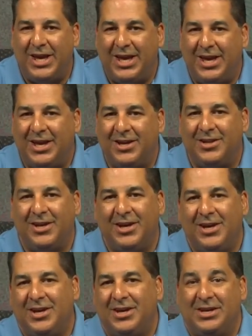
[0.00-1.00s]
And
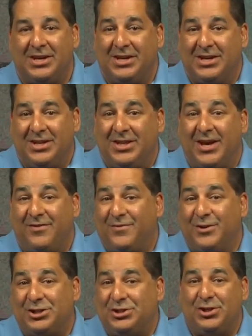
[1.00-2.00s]
that
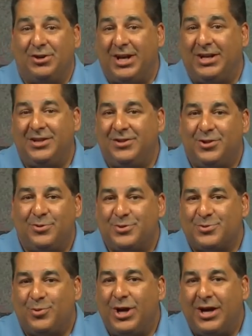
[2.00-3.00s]
first year I didn't do
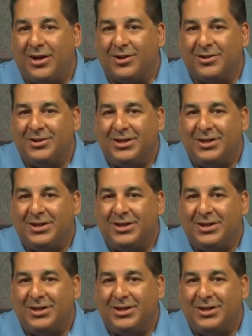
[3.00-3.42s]
as well.